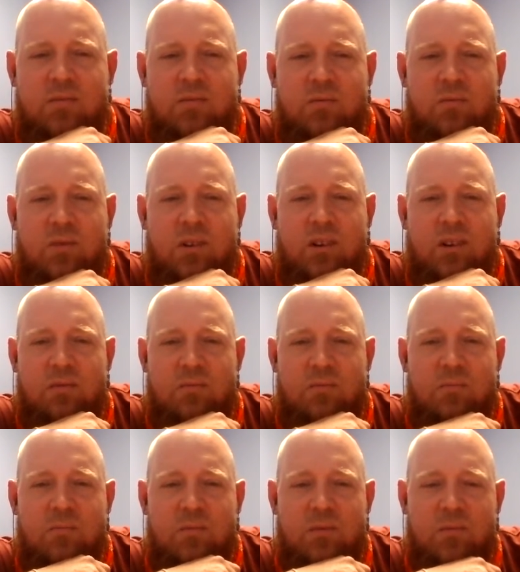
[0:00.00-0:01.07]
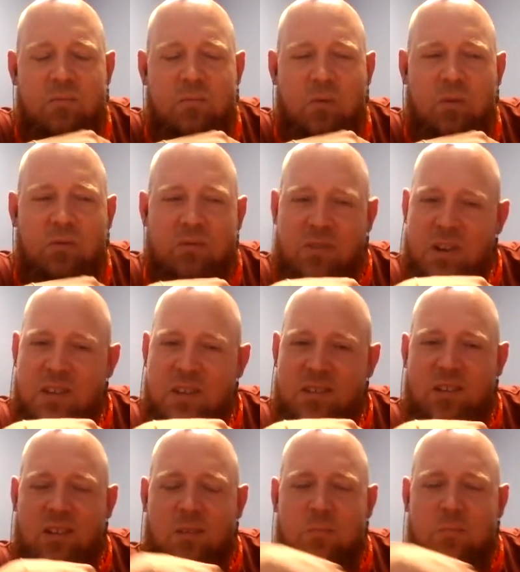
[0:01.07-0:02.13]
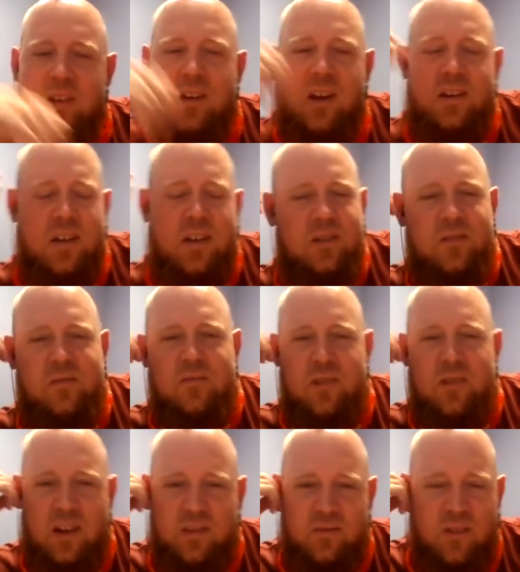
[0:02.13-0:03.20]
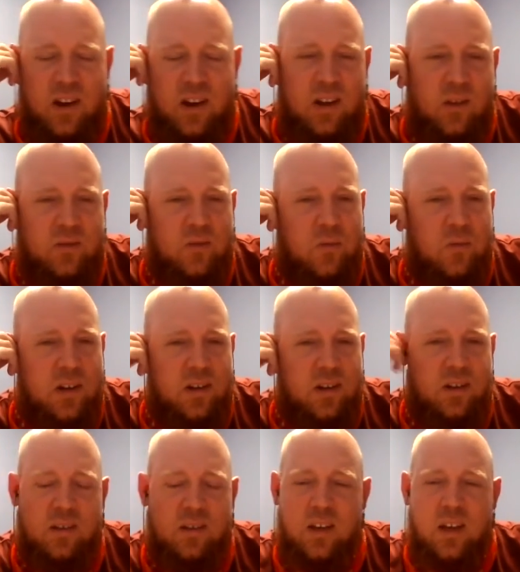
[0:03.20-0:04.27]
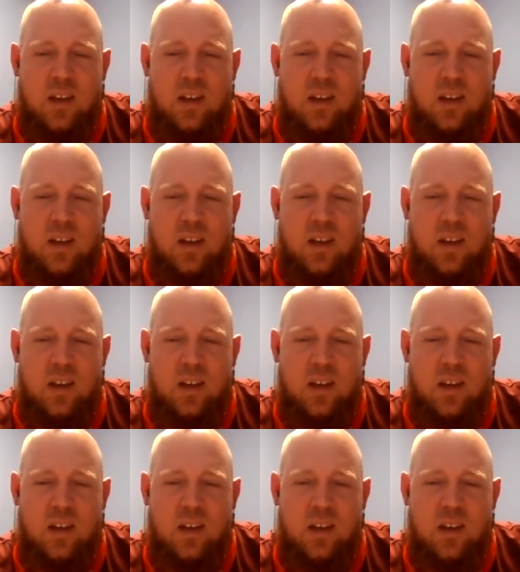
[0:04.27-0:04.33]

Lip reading: we're Wolverine's a little bit unhinged for us right now, so we're gonna